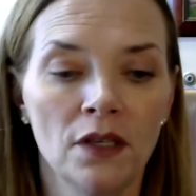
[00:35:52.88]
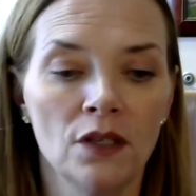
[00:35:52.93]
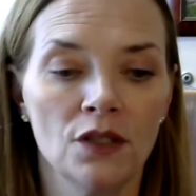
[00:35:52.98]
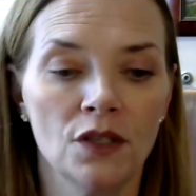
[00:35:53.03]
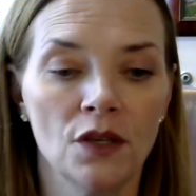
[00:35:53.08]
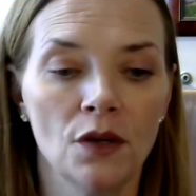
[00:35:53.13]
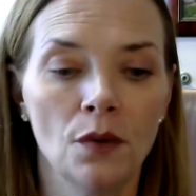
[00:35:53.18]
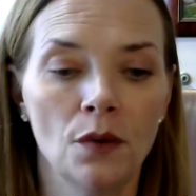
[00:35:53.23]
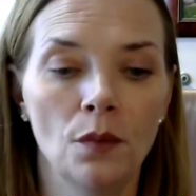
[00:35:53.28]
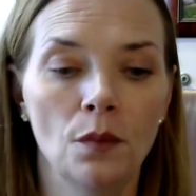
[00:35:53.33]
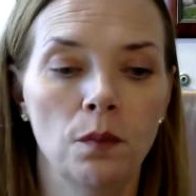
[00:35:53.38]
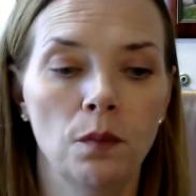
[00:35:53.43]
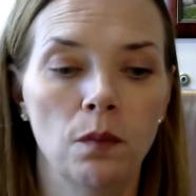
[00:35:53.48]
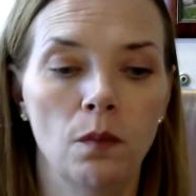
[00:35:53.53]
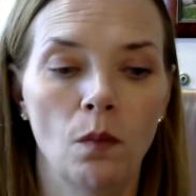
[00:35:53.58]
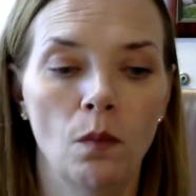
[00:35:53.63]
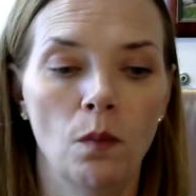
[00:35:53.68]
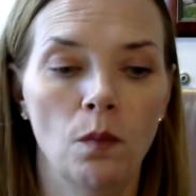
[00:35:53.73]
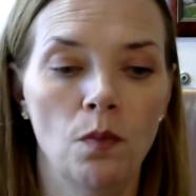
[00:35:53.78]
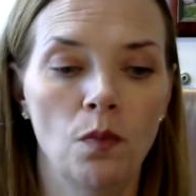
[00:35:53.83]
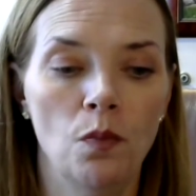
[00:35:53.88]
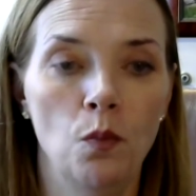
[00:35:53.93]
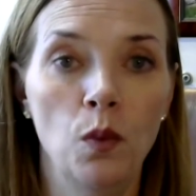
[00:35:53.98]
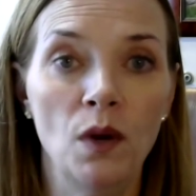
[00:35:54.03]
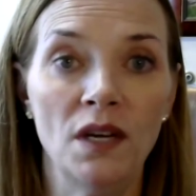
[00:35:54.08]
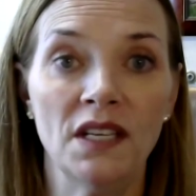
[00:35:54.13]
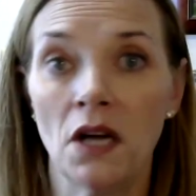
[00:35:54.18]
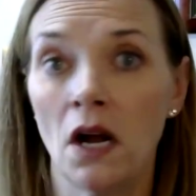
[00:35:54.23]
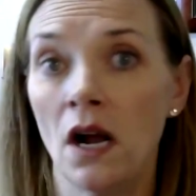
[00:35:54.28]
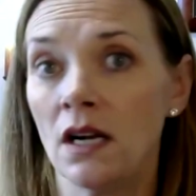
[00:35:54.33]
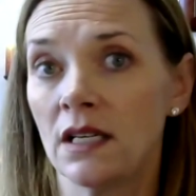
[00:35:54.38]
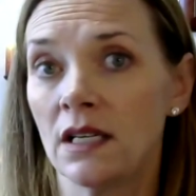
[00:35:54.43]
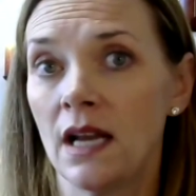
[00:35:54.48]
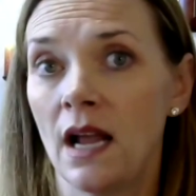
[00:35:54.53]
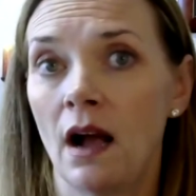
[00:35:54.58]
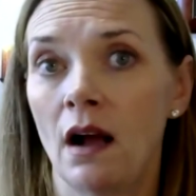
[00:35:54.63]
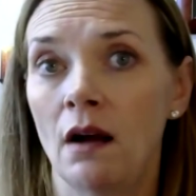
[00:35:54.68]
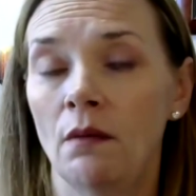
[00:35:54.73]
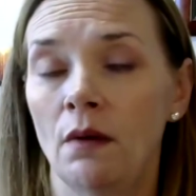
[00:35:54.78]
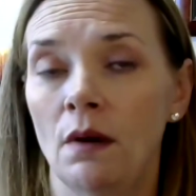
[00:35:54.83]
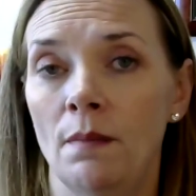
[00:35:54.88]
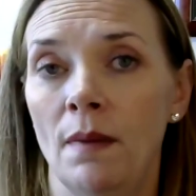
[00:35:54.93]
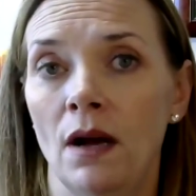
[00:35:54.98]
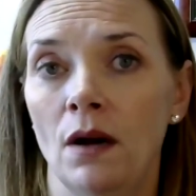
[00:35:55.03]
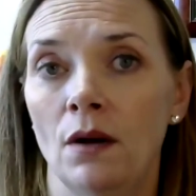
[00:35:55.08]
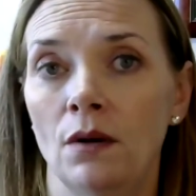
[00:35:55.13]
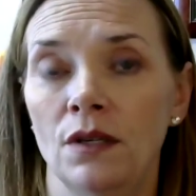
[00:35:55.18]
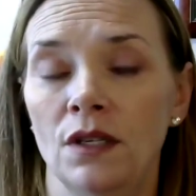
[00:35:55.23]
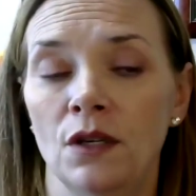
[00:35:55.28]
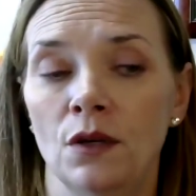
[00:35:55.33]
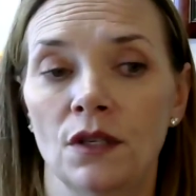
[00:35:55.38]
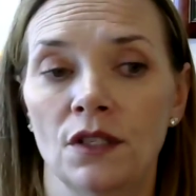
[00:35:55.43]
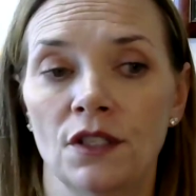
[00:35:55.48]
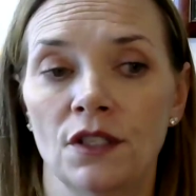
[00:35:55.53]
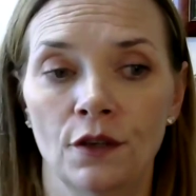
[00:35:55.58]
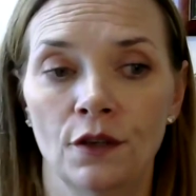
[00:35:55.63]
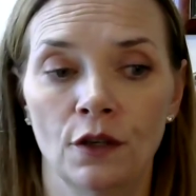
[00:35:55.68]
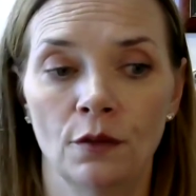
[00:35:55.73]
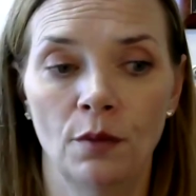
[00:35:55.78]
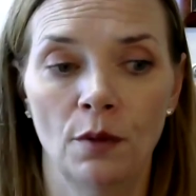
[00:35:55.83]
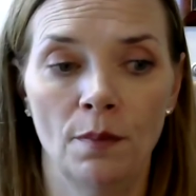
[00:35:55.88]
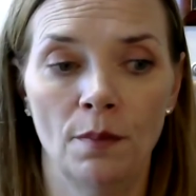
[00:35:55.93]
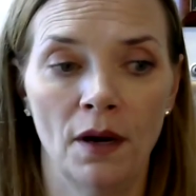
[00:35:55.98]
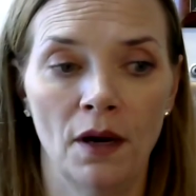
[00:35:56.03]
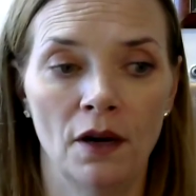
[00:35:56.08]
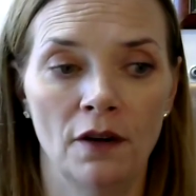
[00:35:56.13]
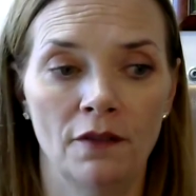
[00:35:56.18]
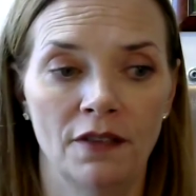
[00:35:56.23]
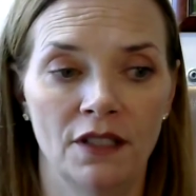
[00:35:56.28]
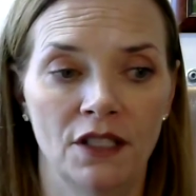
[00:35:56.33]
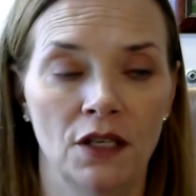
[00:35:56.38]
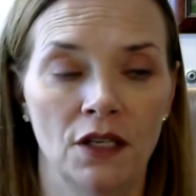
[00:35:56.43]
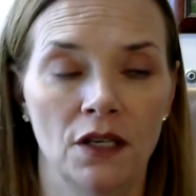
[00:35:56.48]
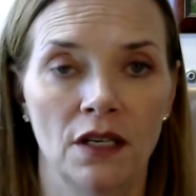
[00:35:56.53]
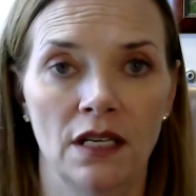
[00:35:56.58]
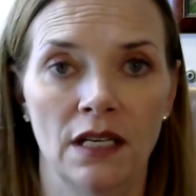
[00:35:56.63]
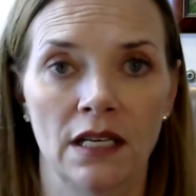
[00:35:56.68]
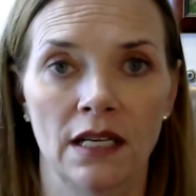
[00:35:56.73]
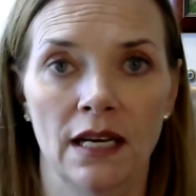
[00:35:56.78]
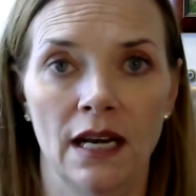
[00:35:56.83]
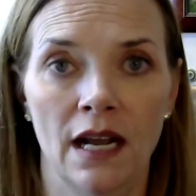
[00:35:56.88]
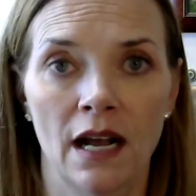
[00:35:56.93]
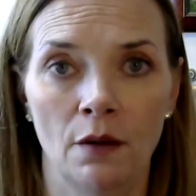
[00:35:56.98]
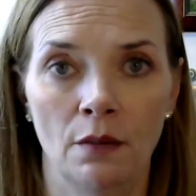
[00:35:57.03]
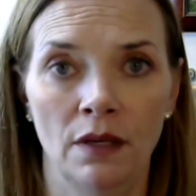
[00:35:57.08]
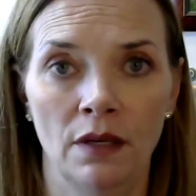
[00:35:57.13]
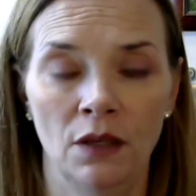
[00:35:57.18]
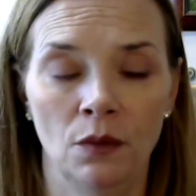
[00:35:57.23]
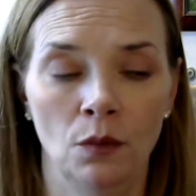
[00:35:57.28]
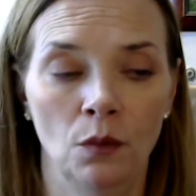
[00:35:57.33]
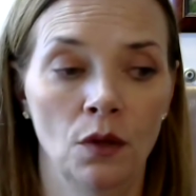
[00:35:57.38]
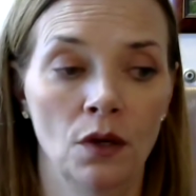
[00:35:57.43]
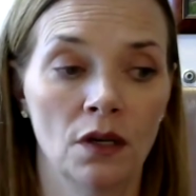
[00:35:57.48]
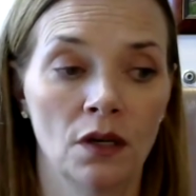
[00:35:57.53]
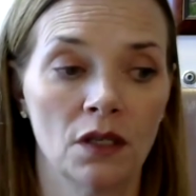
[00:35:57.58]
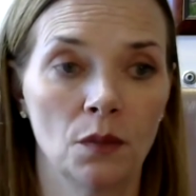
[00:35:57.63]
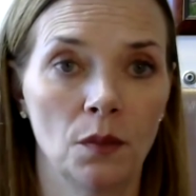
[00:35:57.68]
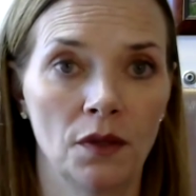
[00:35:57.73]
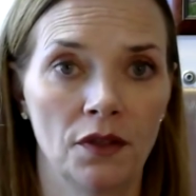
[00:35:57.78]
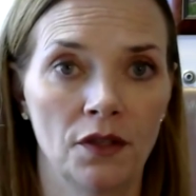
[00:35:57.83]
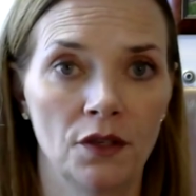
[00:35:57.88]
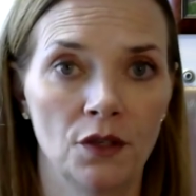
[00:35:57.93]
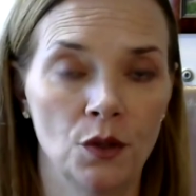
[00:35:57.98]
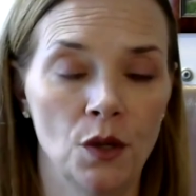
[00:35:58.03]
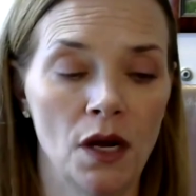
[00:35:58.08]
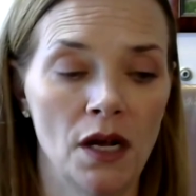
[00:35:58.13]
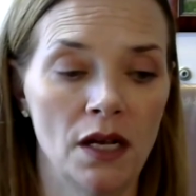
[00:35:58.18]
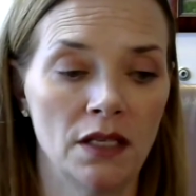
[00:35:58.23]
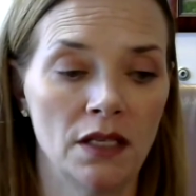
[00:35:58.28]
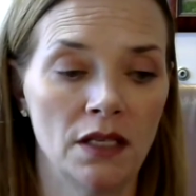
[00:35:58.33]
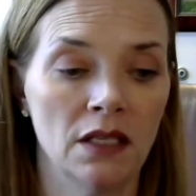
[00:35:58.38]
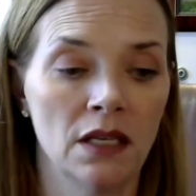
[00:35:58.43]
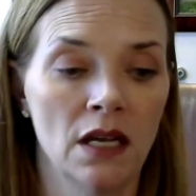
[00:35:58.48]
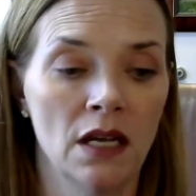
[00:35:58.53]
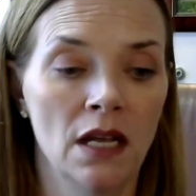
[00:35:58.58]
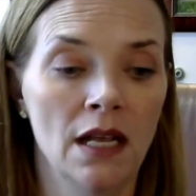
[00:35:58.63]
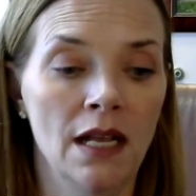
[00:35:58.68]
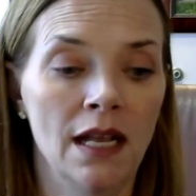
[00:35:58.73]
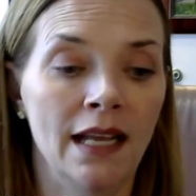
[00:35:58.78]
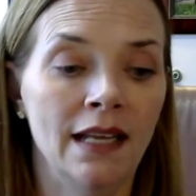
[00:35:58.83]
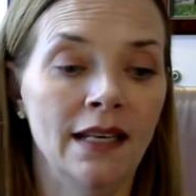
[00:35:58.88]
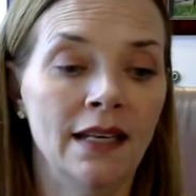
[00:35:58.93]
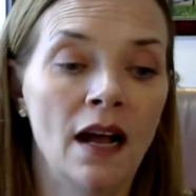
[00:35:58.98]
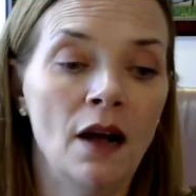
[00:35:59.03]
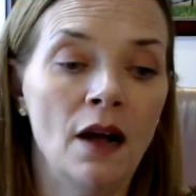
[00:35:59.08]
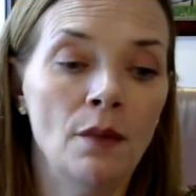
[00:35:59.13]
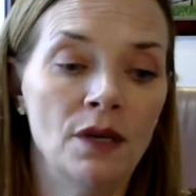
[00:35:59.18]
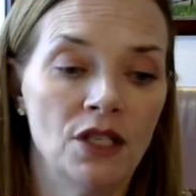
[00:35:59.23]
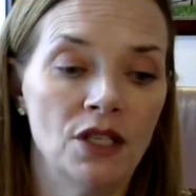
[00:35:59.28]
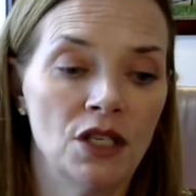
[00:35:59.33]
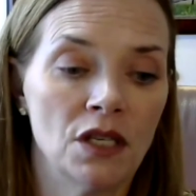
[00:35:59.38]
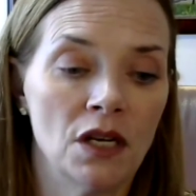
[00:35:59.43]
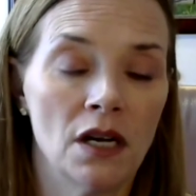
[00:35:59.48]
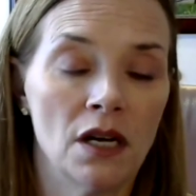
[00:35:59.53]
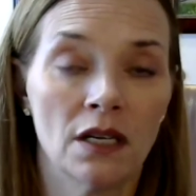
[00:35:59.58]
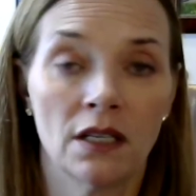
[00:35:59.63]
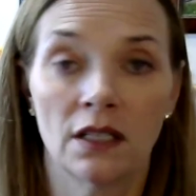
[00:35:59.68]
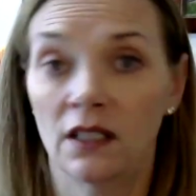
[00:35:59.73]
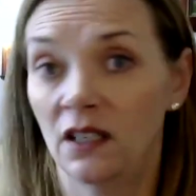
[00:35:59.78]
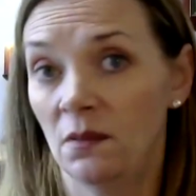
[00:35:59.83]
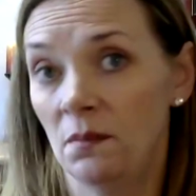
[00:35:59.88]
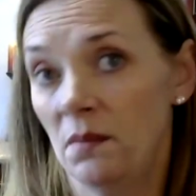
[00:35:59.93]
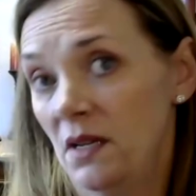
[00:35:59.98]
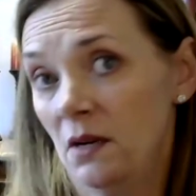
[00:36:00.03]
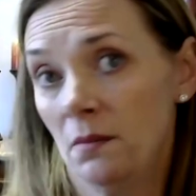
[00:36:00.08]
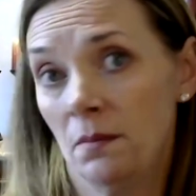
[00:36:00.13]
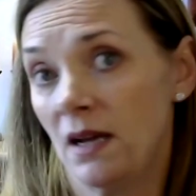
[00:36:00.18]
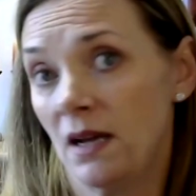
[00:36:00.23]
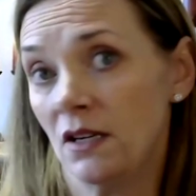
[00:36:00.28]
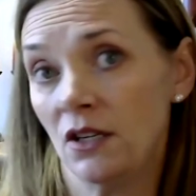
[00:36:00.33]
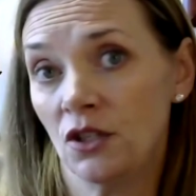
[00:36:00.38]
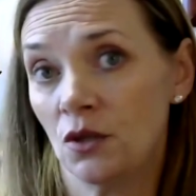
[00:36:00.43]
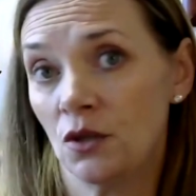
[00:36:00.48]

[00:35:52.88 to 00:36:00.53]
So we talk now about your durable power of attorney and how it works with the trust. And now we should talk a little bit about a